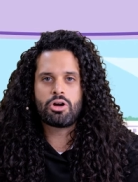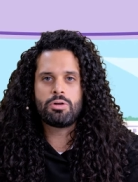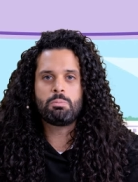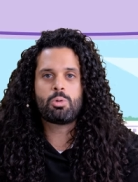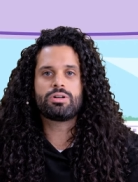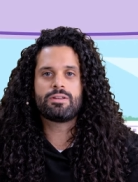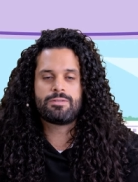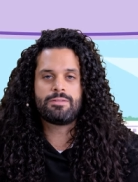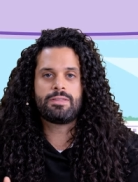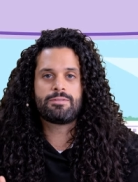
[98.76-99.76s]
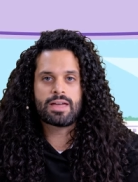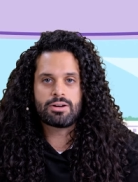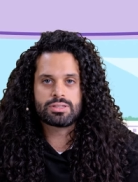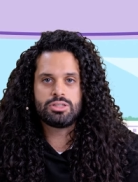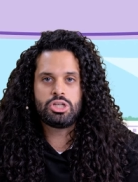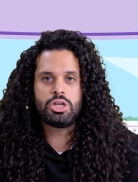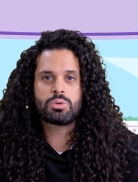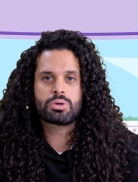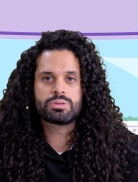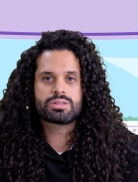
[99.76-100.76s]
earn more than 50,000
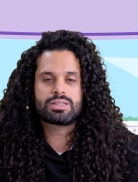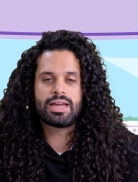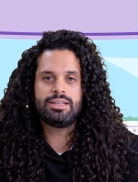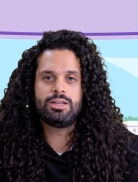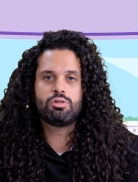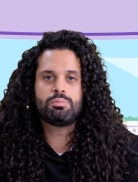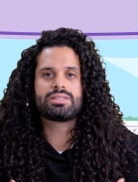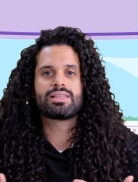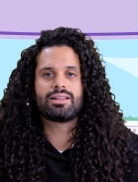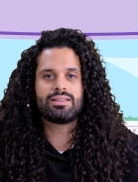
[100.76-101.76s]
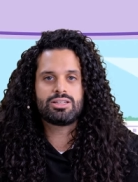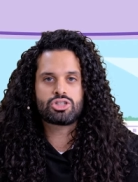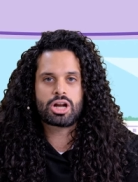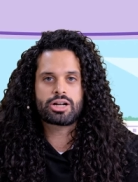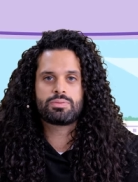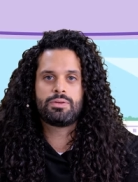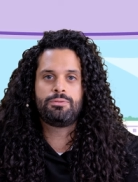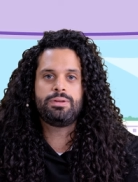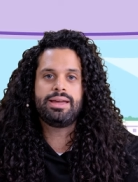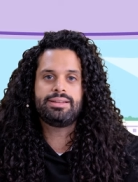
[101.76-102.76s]
euros, then you will be suddenly charged with
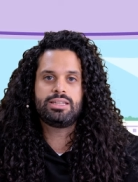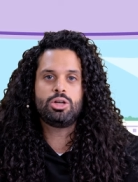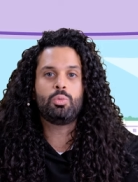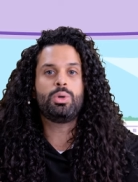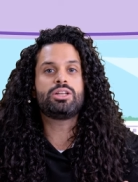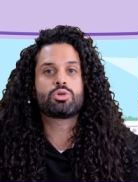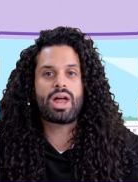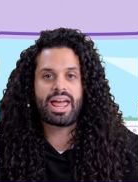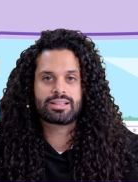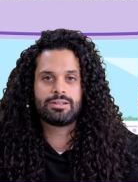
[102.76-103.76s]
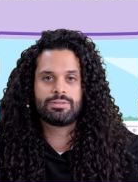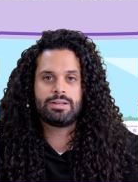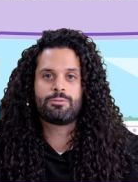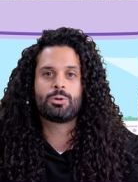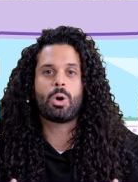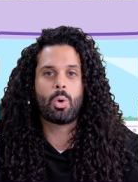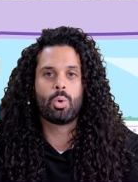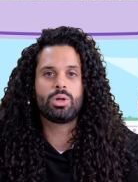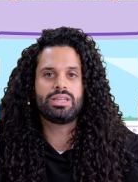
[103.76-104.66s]
VAT retroactively for the whole